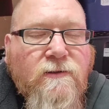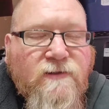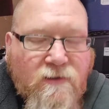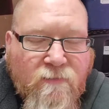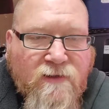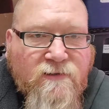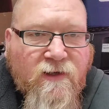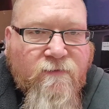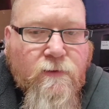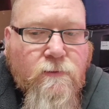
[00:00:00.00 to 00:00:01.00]

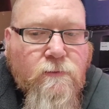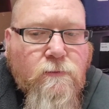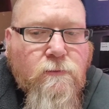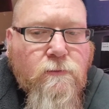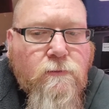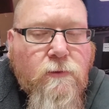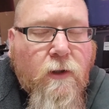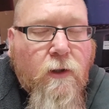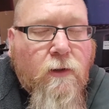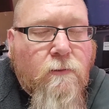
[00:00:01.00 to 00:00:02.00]
10x7
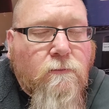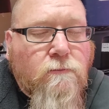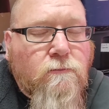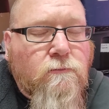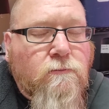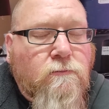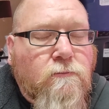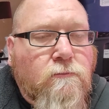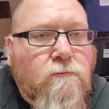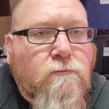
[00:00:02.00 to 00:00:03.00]

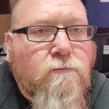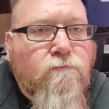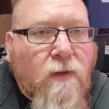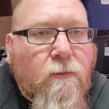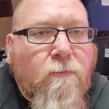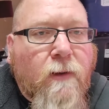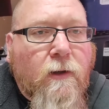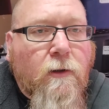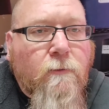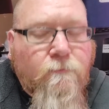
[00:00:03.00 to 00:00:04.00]
bubble
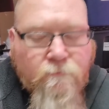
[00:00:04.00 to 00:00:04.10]
mailer.